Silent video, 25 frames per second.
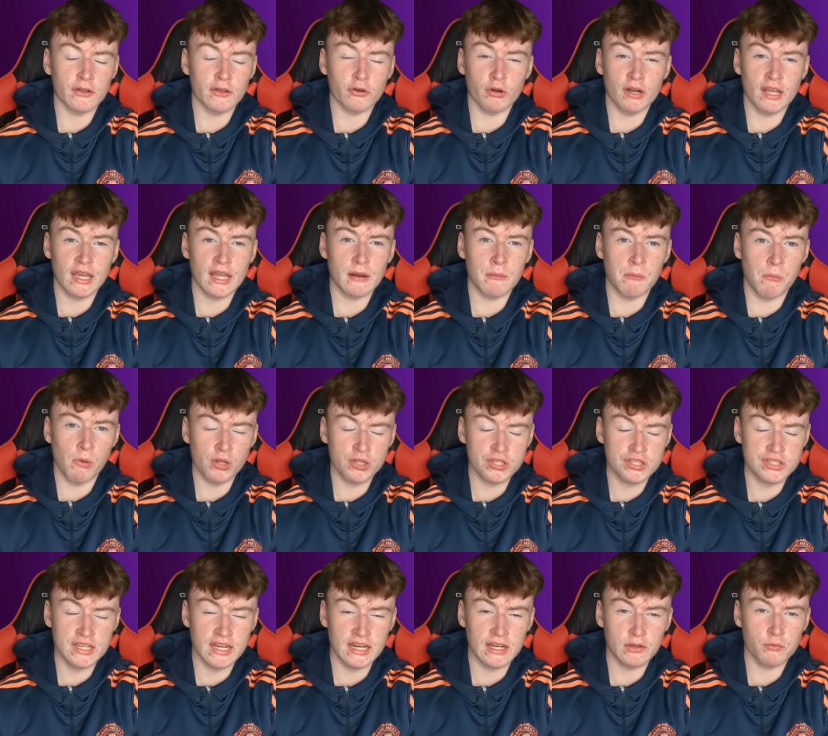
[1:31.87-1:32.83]
and they're going to get a
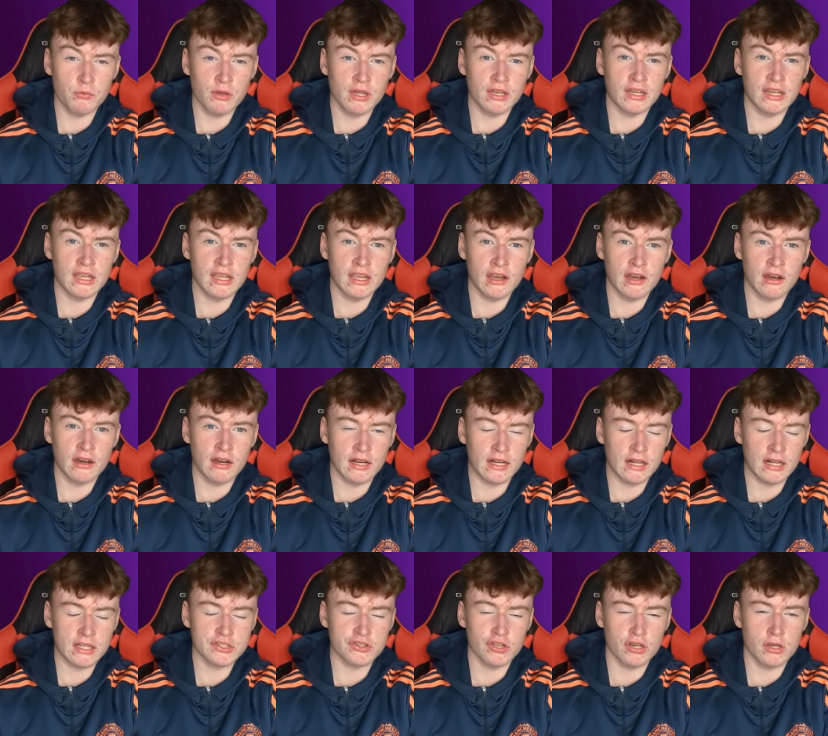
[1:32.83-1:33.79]
much needed win here,
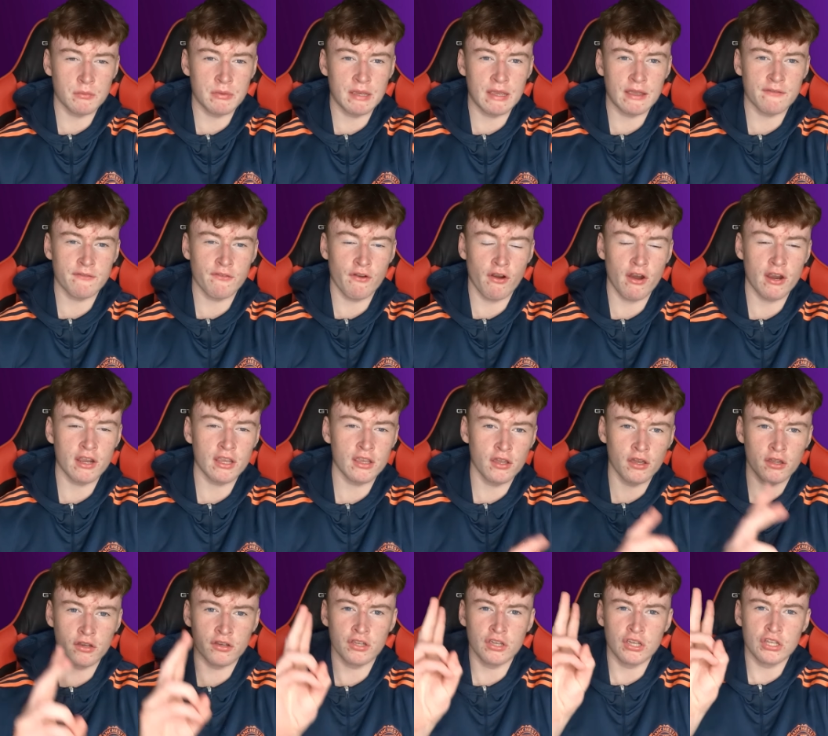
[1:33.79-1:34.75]
and it's going to be a very
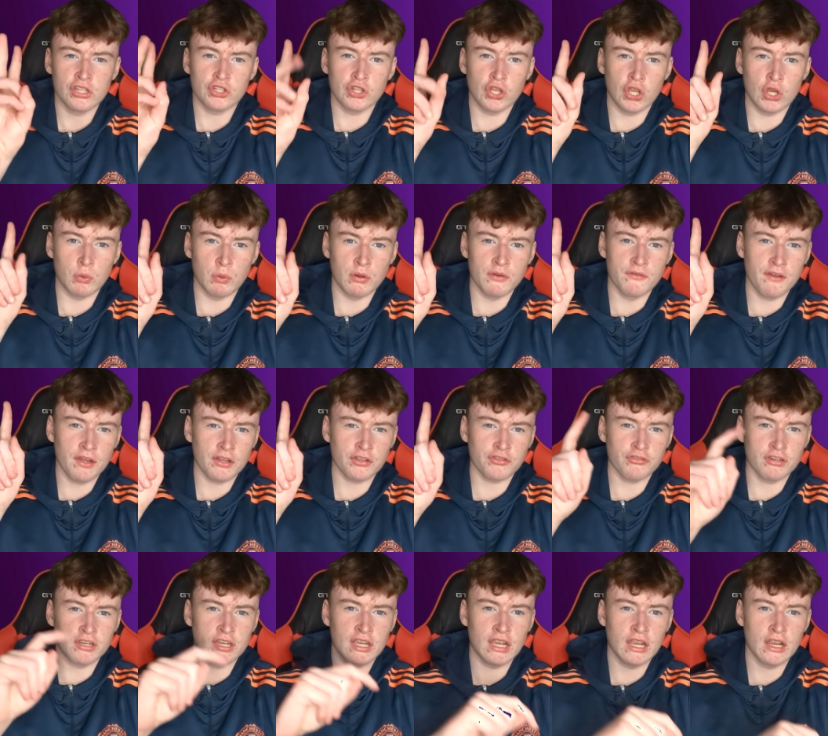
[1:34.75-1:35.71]
good 2 1
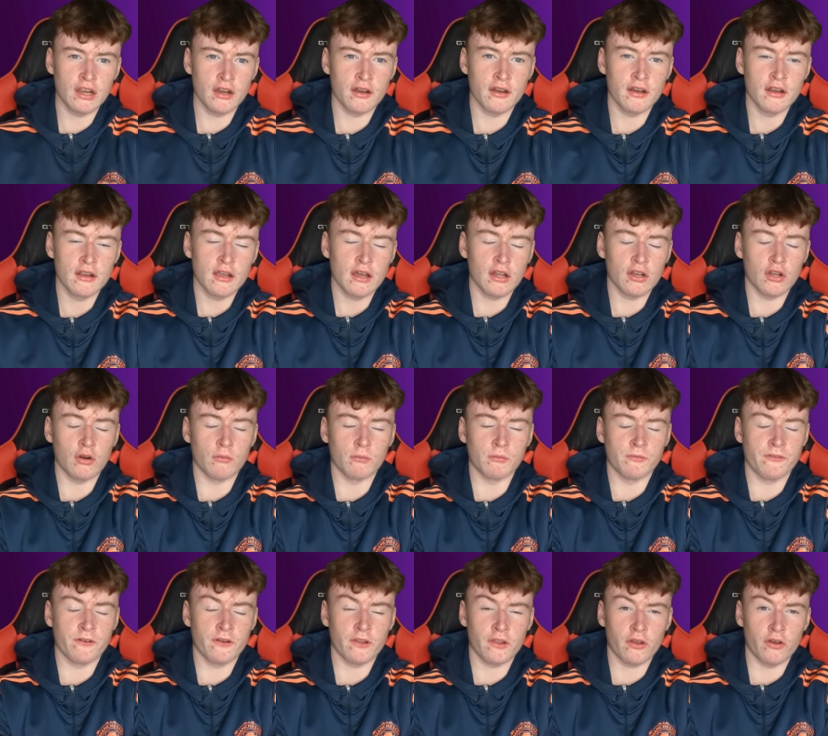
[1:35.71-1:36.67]
victory here at
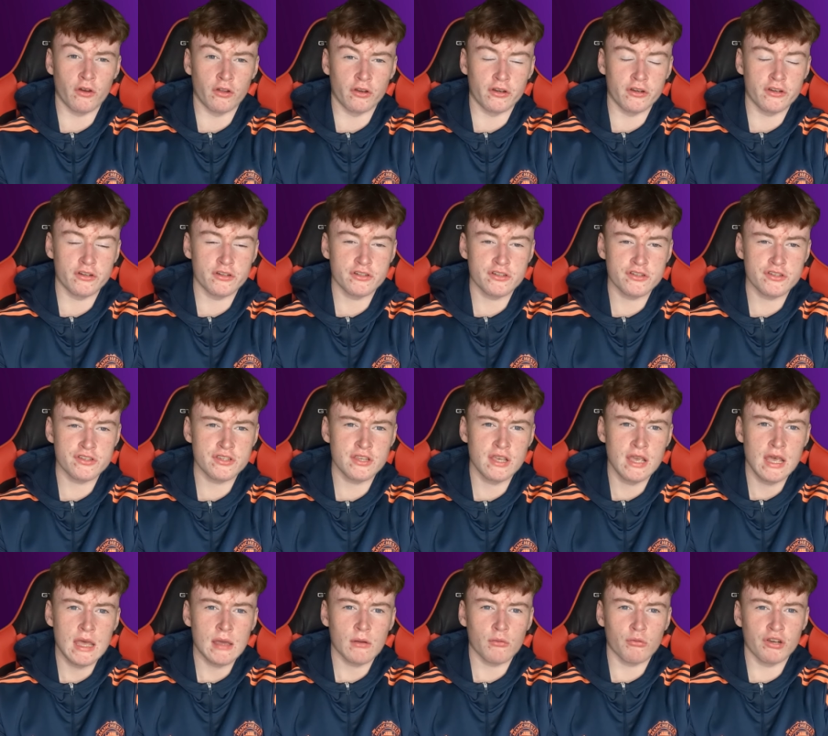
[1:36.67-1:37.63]
home for the Gunners.
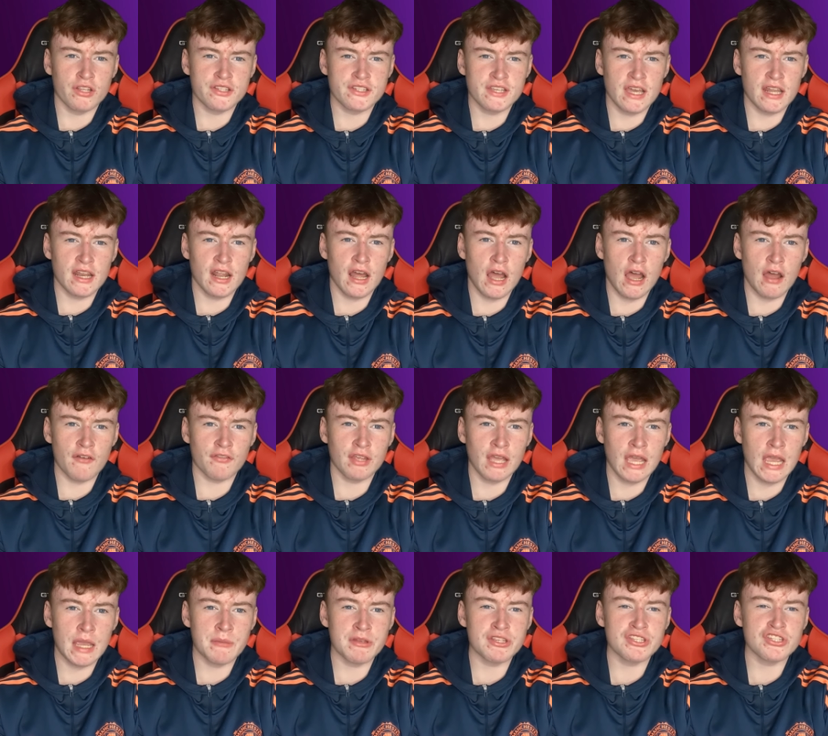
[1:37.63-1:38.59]
When I said half
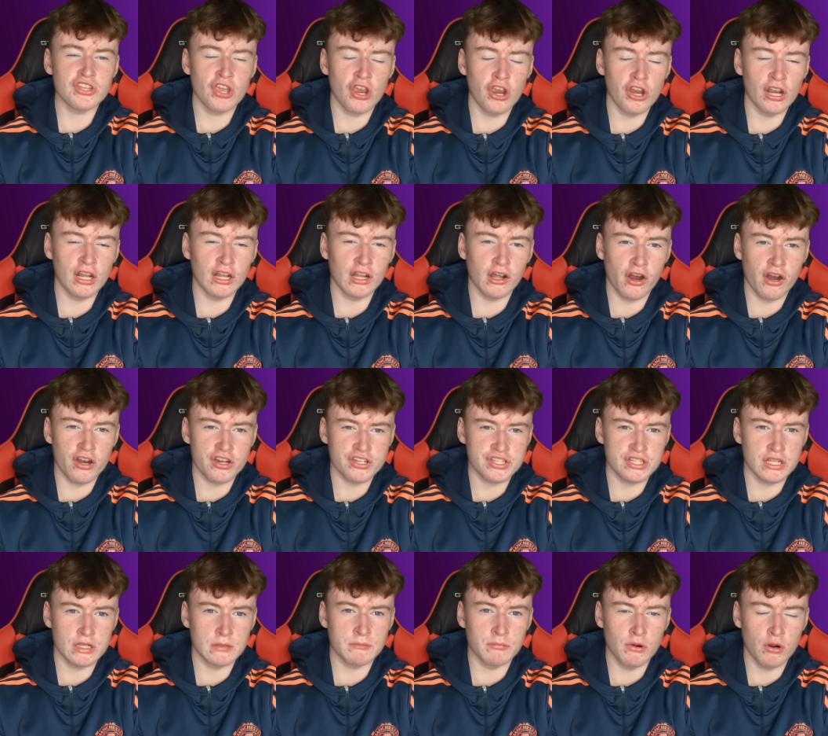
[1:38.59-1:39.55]
time is 2 0
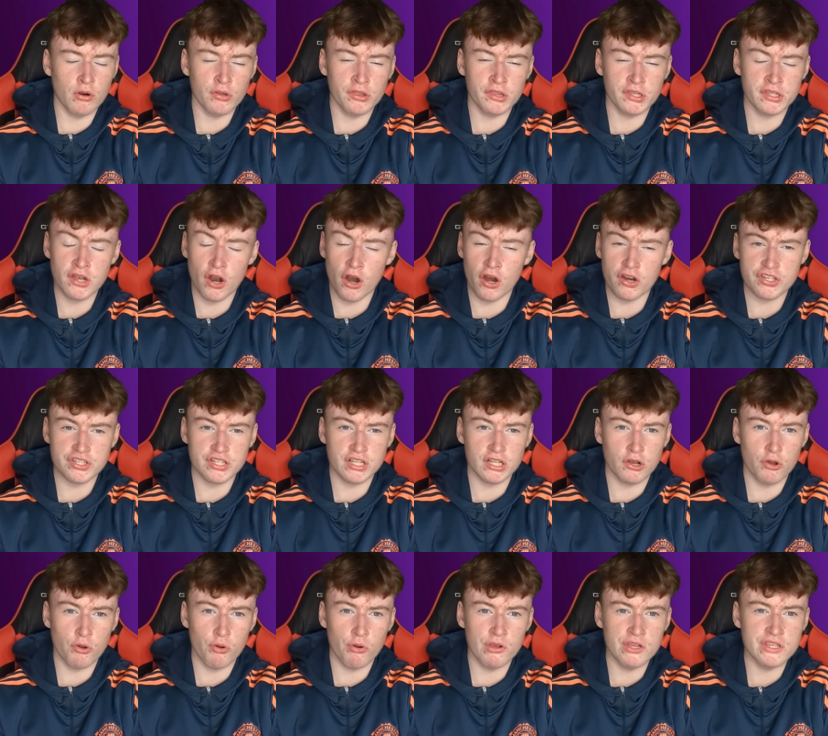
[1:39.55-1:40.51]
Arsenal, both
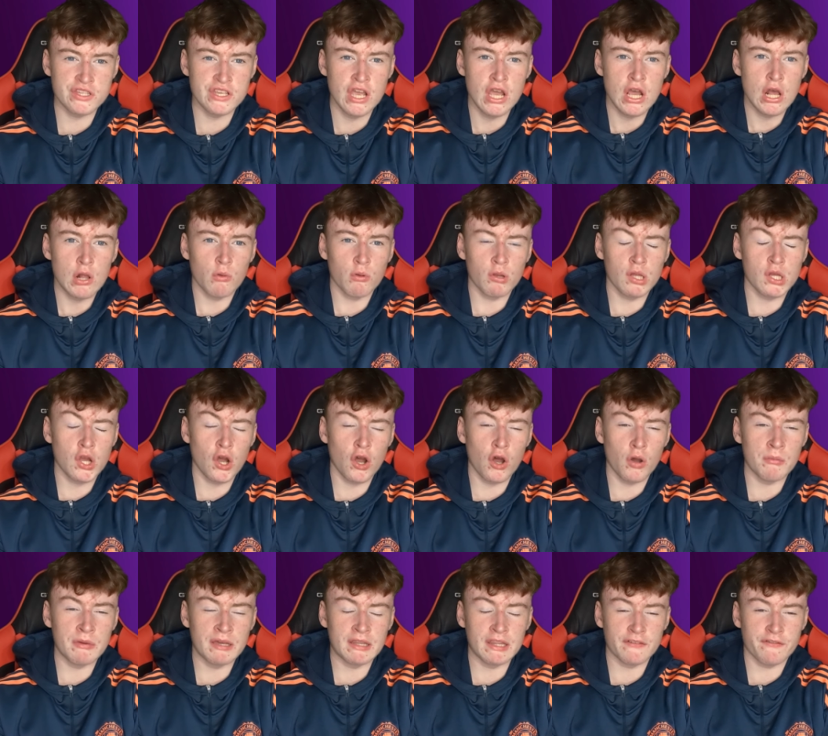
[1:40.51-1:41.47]
Arsenal goals will
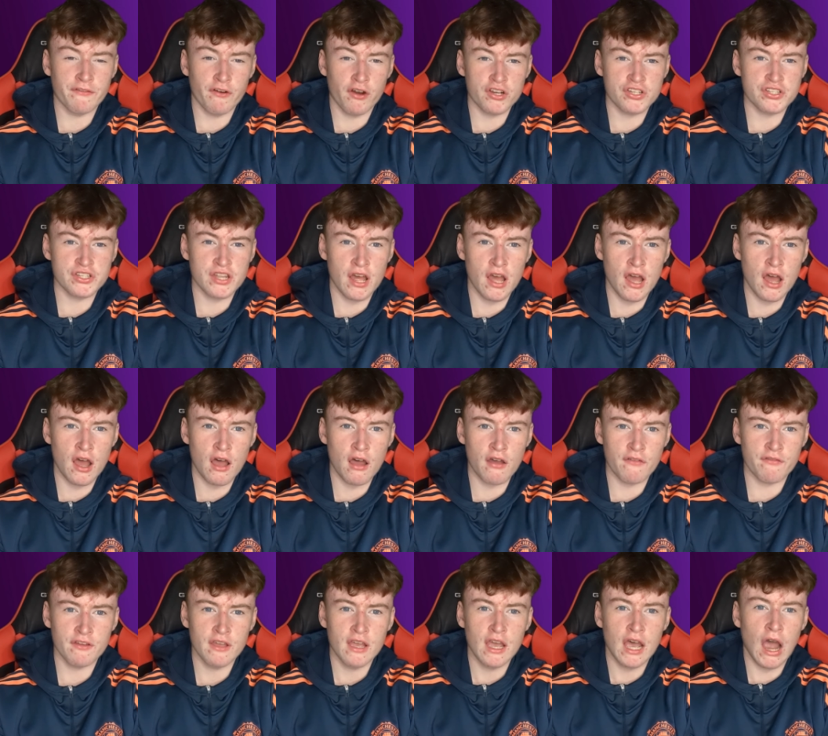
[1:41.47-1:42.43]
come in the first
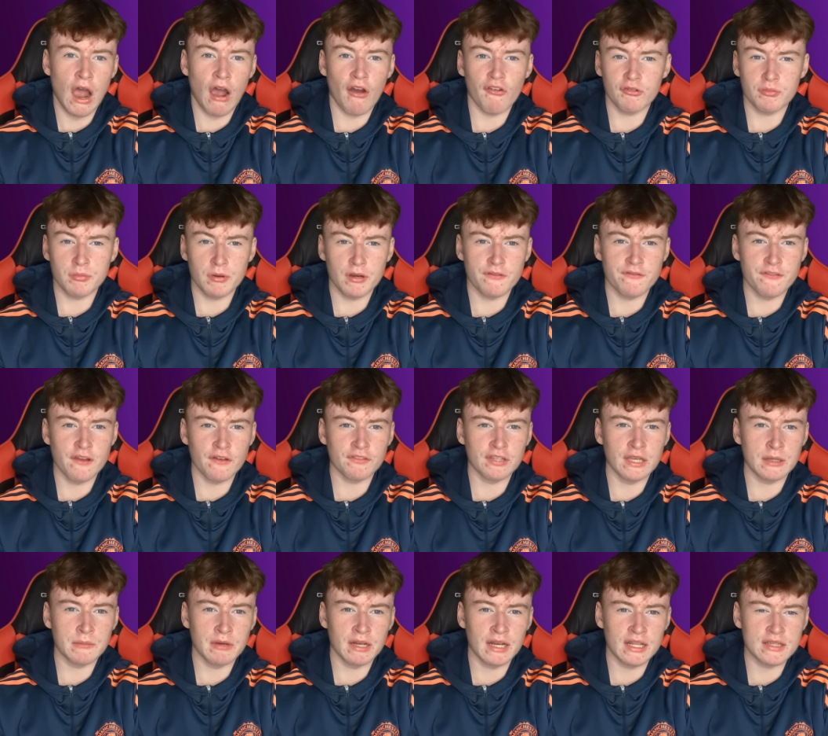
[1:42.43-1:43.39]
half. After about
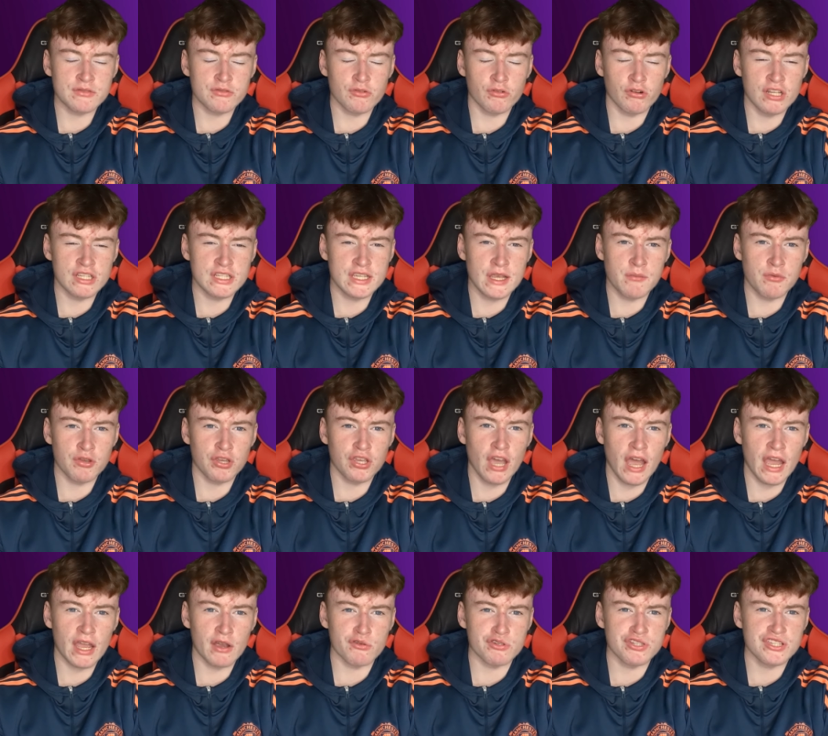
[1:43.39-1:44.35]
15 minutes, I'm going to say
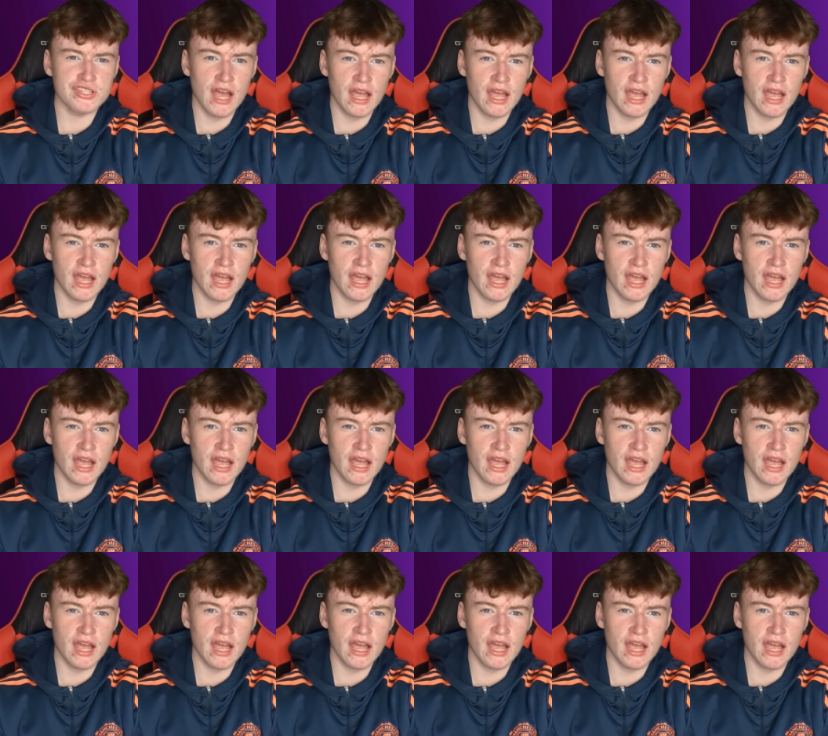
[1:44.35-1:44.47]
Bukayo